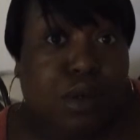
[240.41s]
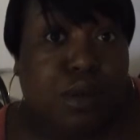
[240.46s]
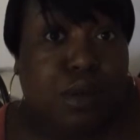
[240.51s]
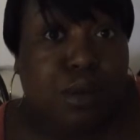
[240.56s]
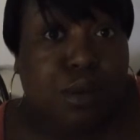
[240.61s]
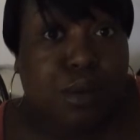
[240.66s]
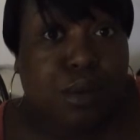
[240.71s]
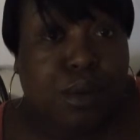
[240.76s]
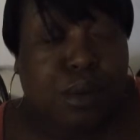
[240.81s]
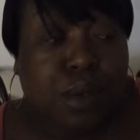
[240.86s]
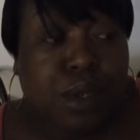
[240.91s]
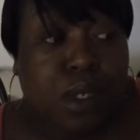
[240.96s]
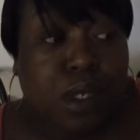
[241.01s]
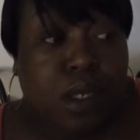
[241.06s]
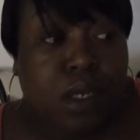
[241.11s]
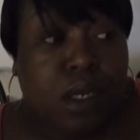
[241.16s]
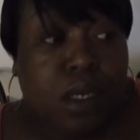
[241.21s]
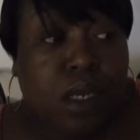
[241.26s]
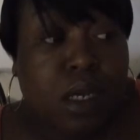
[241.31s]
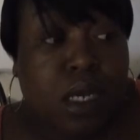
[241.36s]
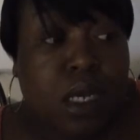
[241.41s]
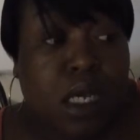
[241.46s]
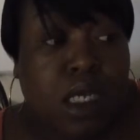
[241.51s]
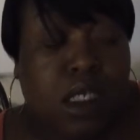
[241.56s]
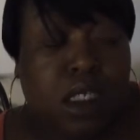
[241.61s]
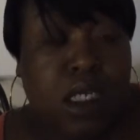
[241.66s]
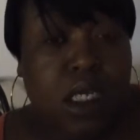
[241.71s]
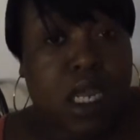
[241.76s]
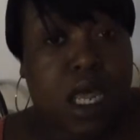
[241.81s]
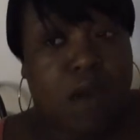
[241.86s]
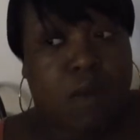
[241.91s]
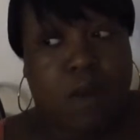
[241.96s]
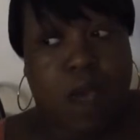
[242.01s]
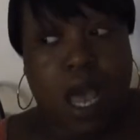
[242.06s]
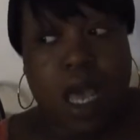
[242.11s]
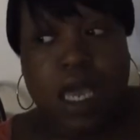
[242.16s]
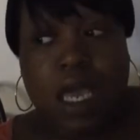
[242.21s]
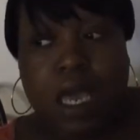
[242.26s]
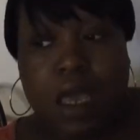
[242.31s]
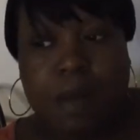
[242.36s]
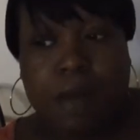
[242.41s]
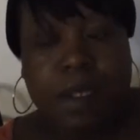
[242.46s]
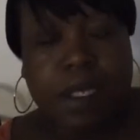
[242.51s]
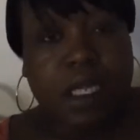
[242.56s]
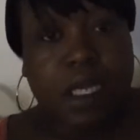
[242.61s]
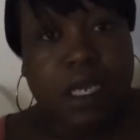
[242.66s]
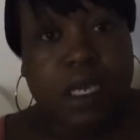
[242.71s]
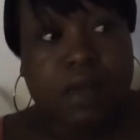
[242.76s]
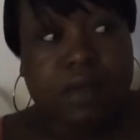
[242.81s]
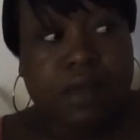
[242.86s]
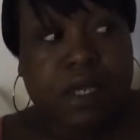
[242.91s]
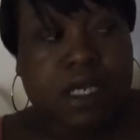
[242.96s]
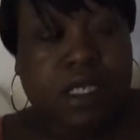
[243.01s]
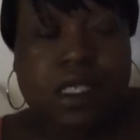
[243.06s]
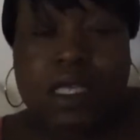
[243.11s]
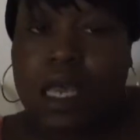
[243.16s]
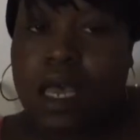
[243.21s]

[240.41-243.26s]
do? She's like, well, I can't believe this.